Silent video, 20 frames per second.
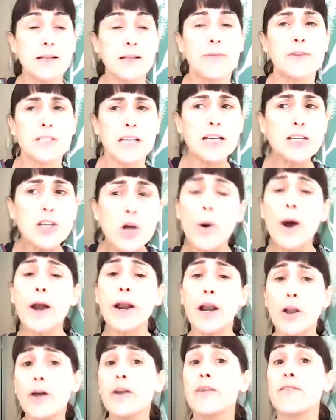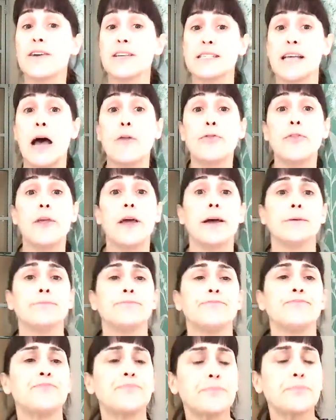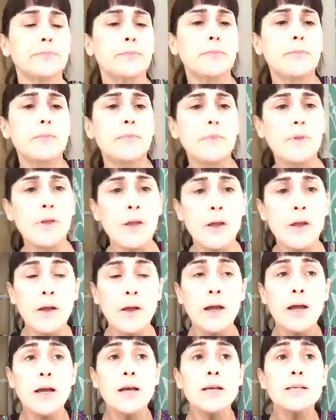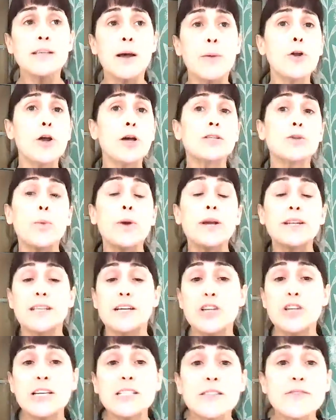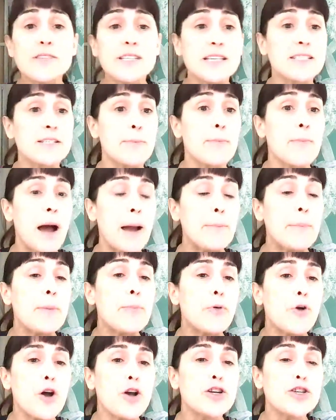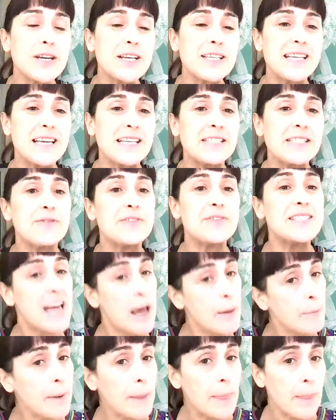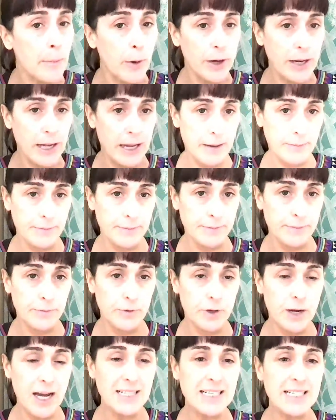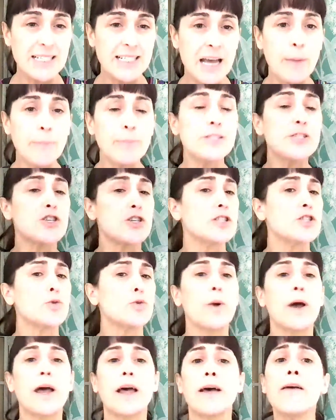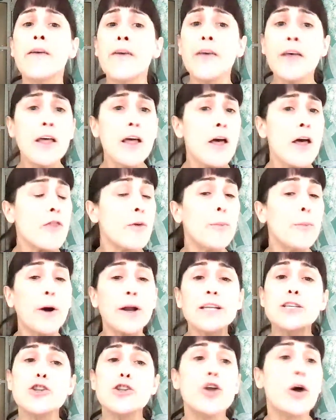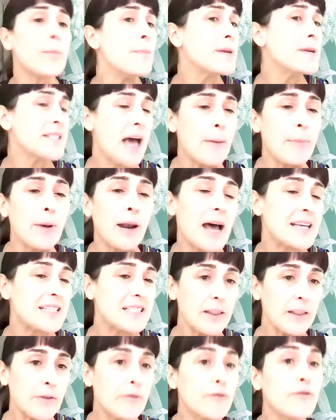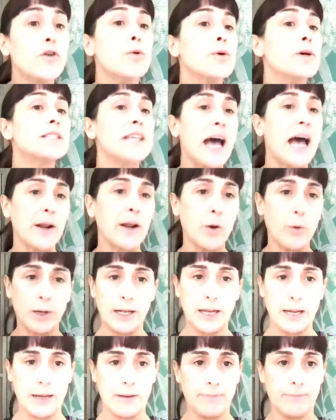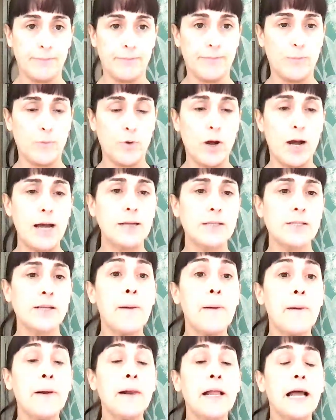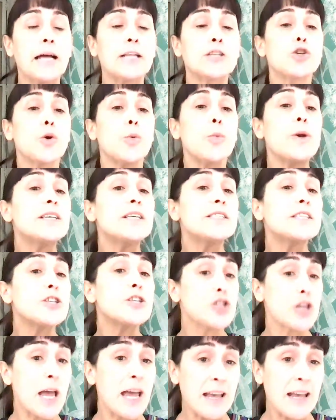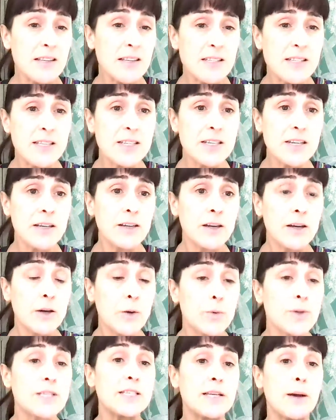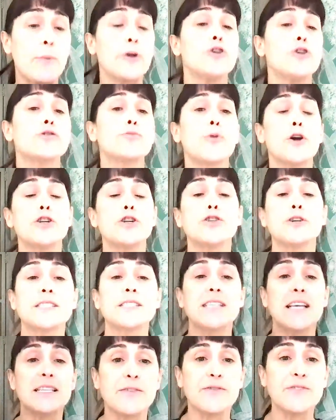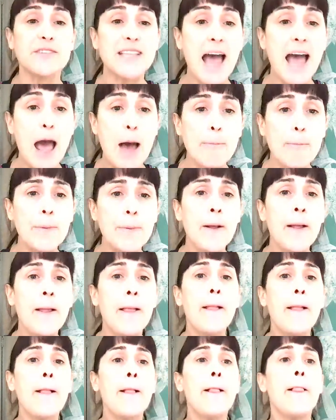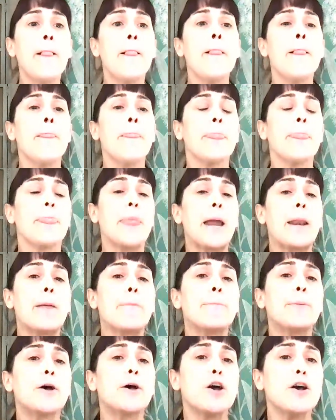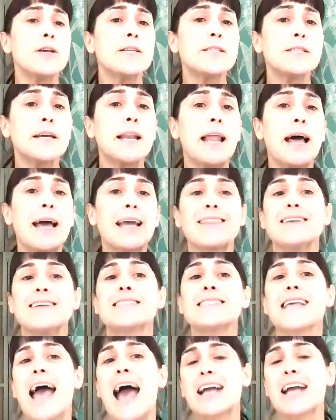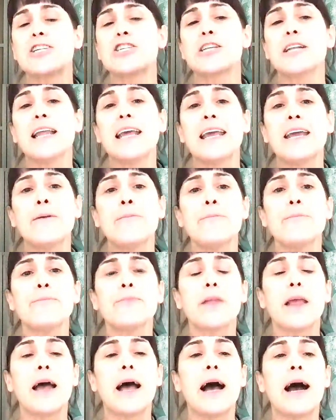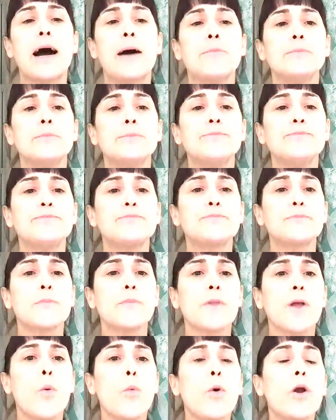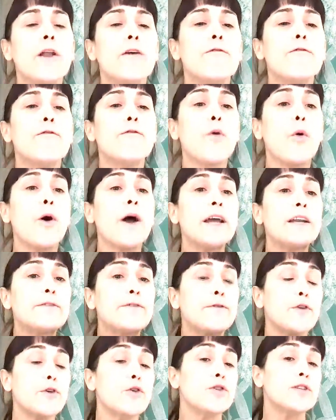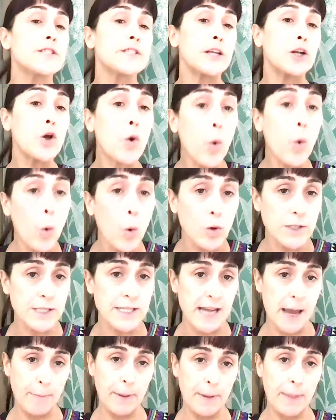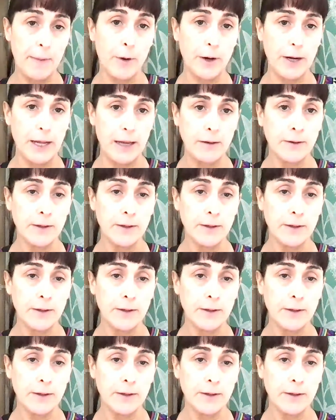And there's actually quite a lot of us out there. Someone who has a weak digestive system might be prone to excessive damp in the body, right? And damp is just where the body's not metabolizing the fluids adequately, right? And so we suggest with someone who's prone to excessive damp that a person like this actually will avoid foods that cause damp in the body.